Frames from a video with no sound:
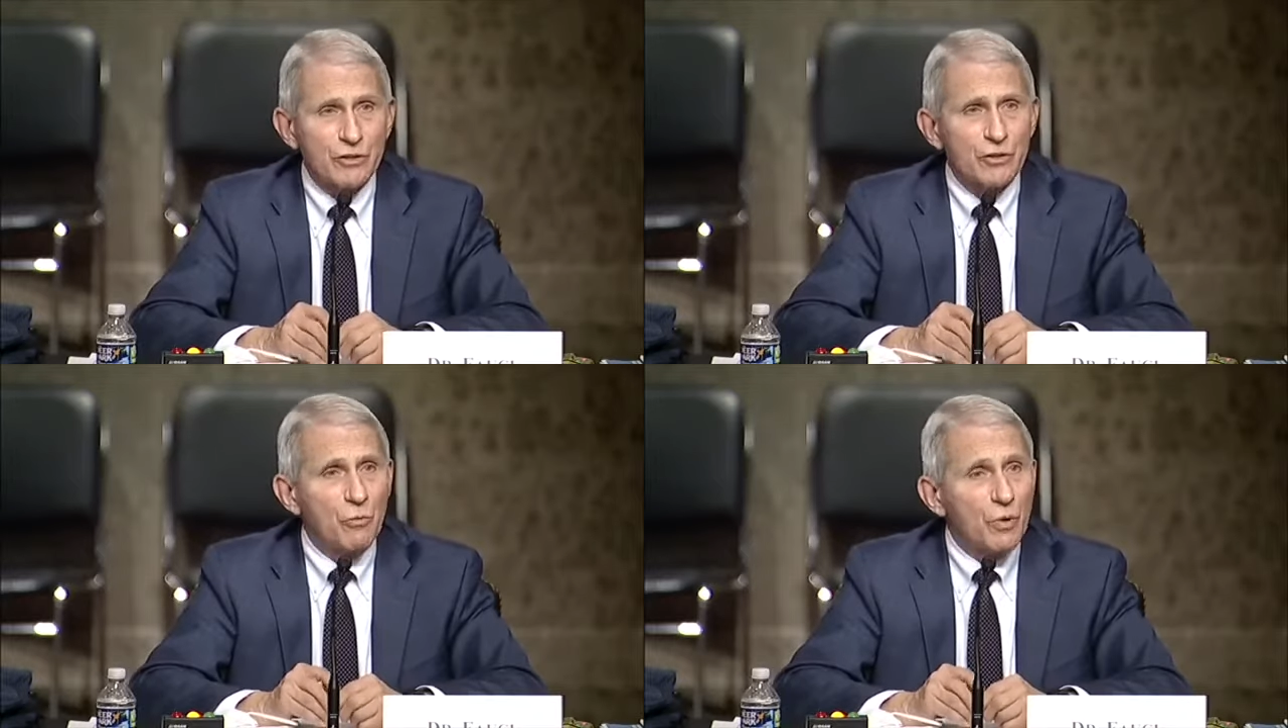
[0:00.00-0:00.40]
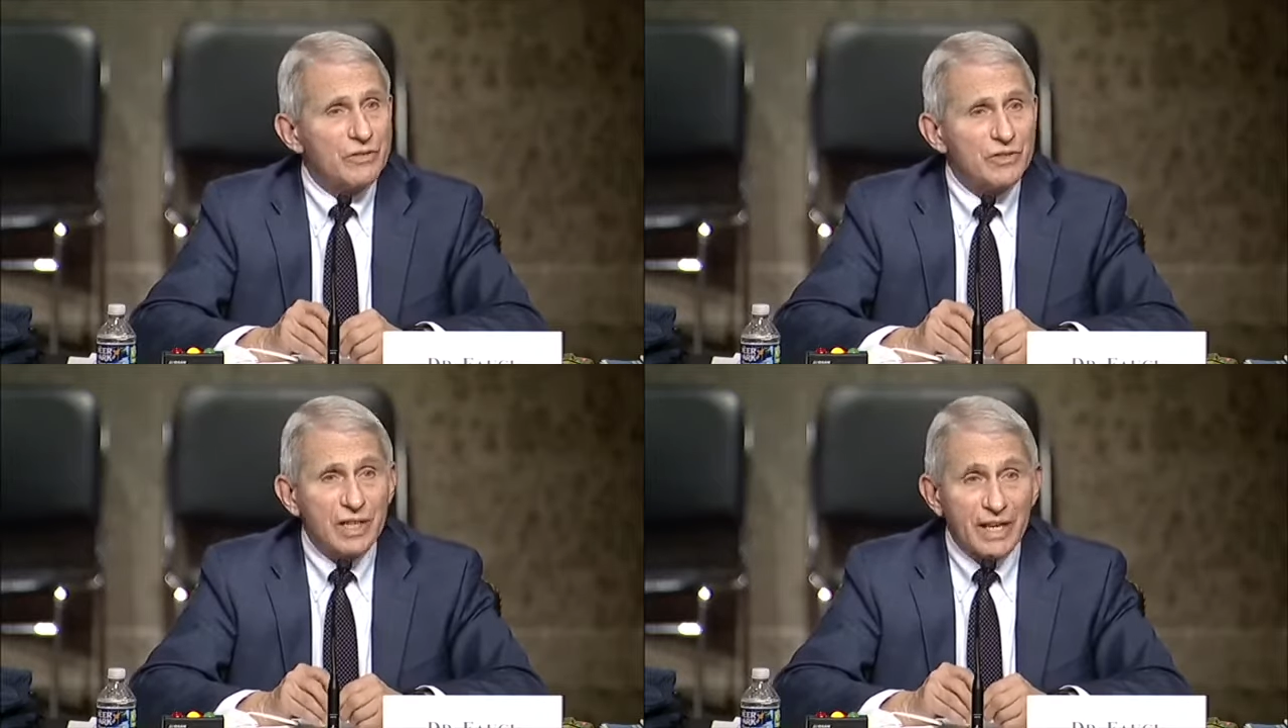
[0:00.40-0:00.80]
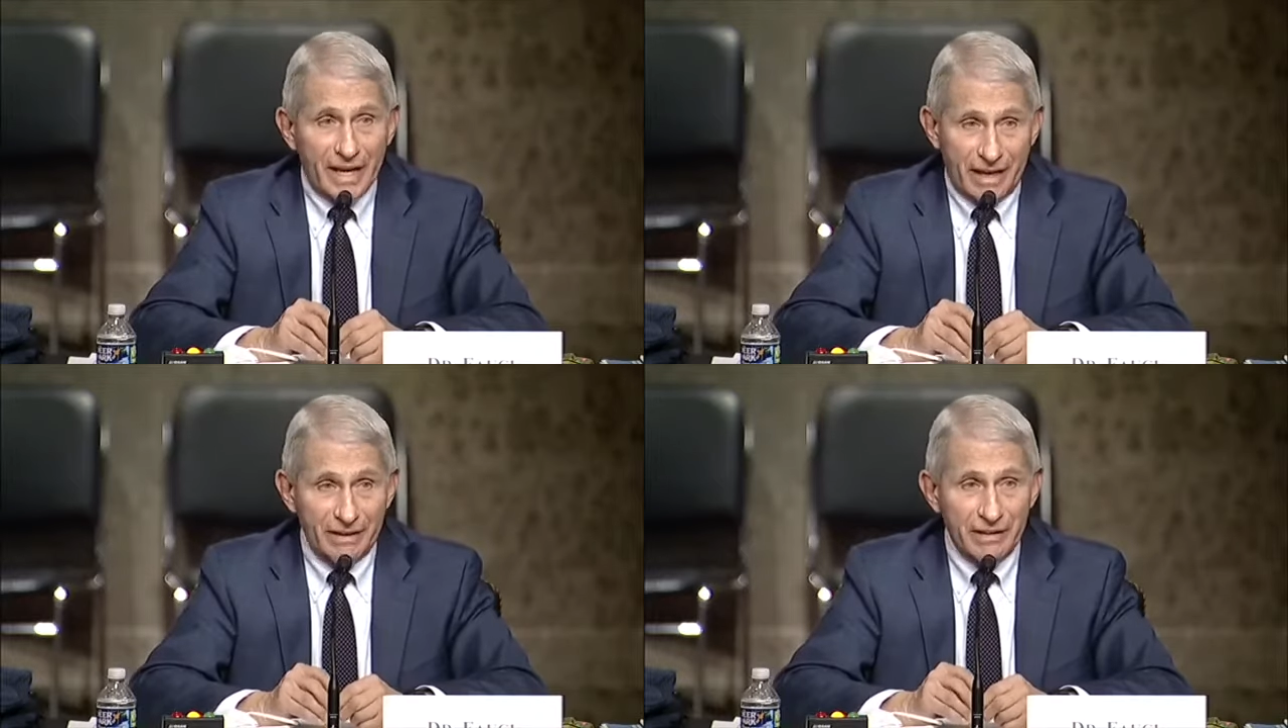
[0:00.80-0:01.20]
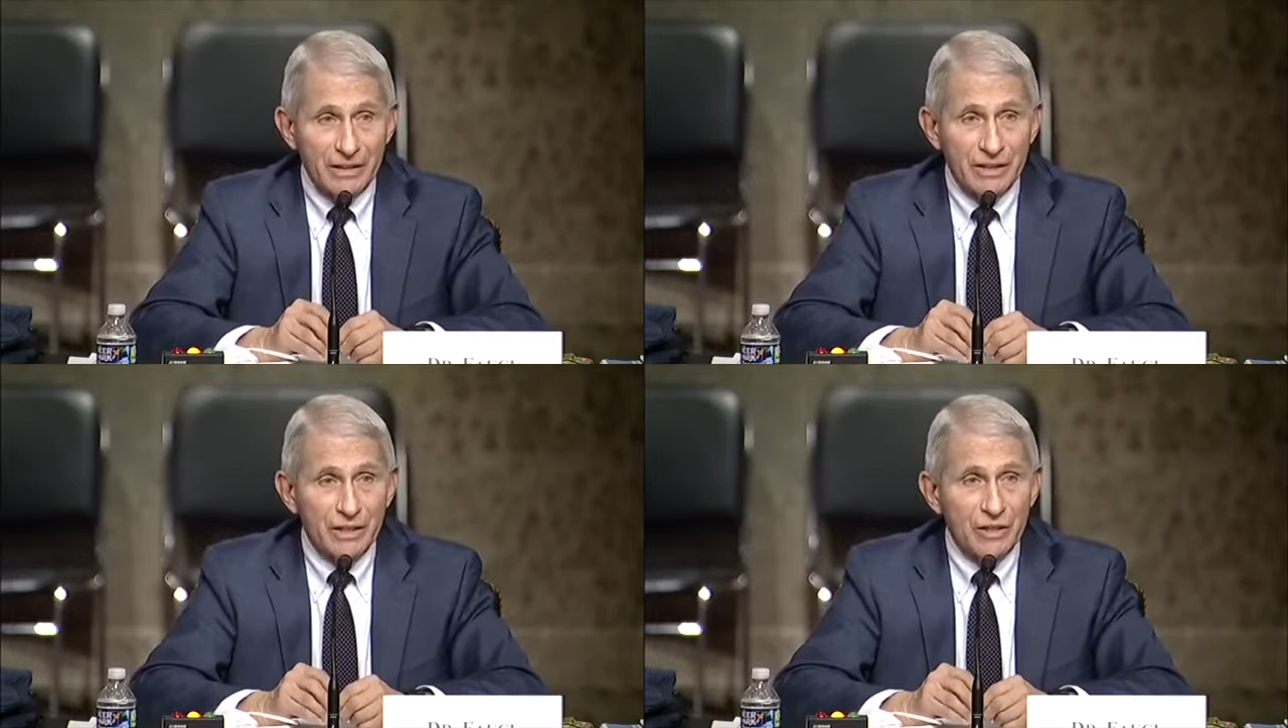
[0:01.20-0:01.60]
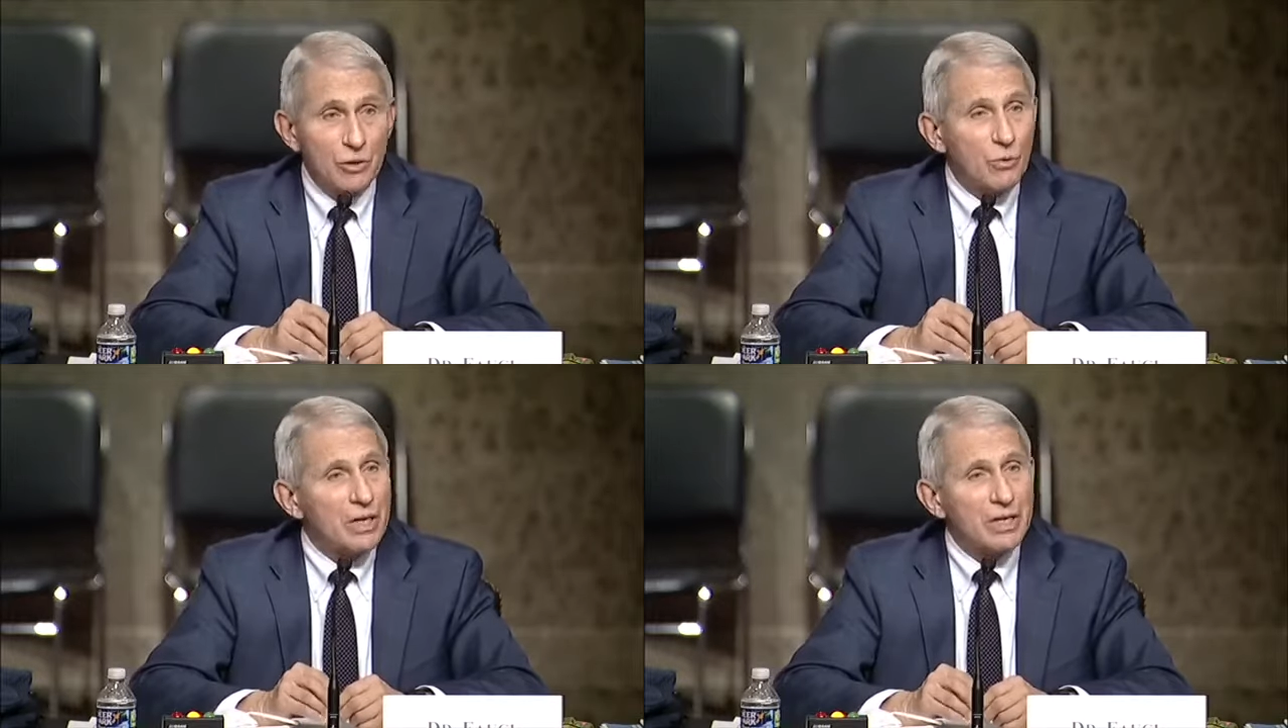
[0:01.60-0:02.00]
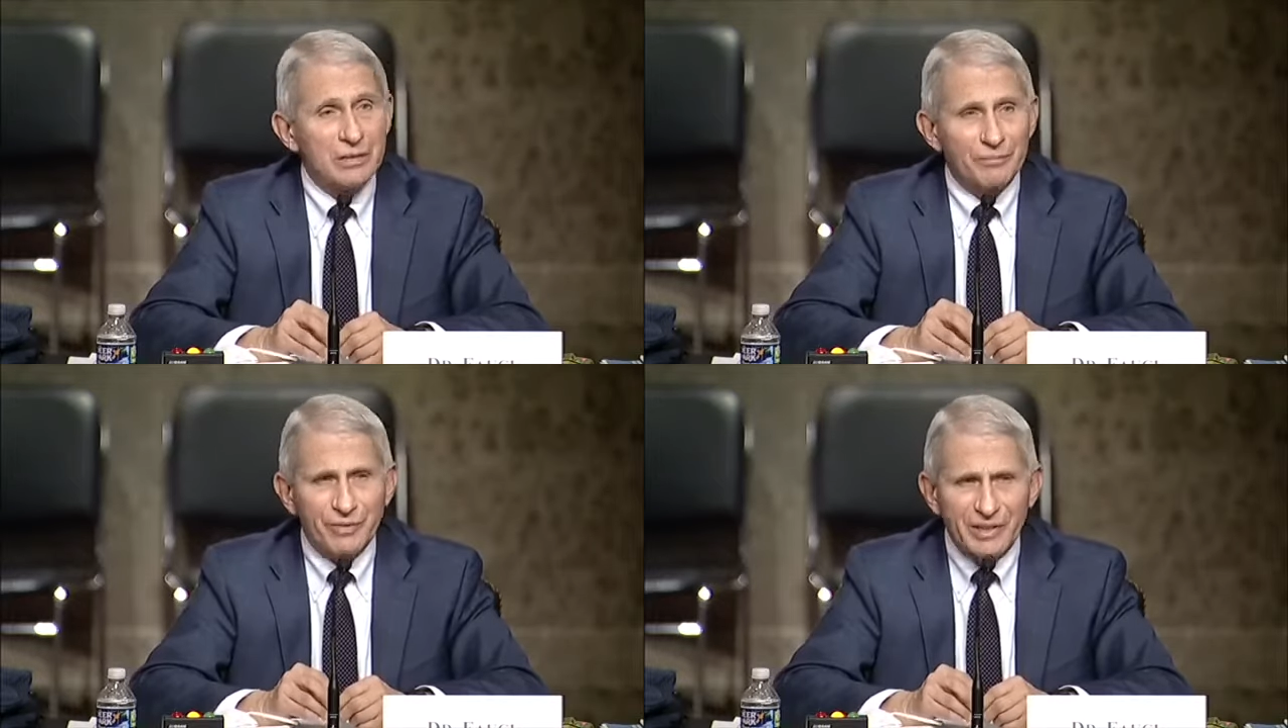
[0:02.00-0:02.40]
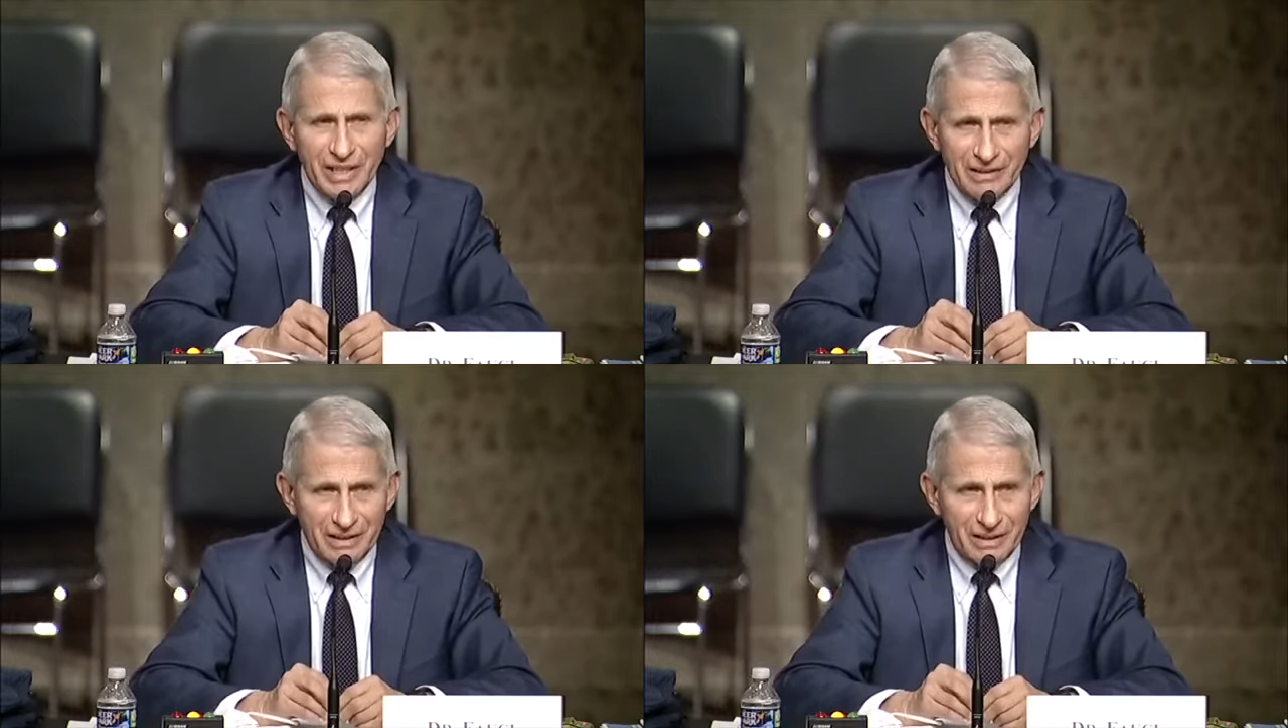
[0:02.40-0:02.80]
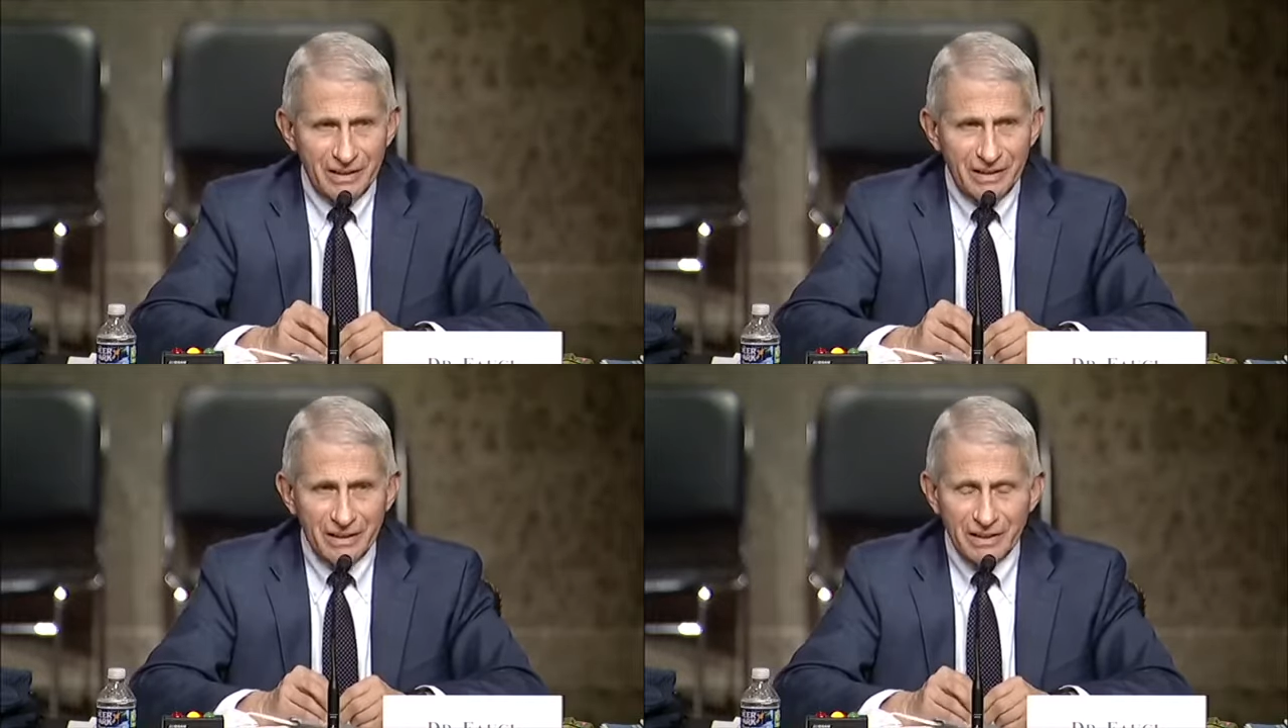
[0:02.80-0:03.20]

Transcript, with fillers: So once again, you are completely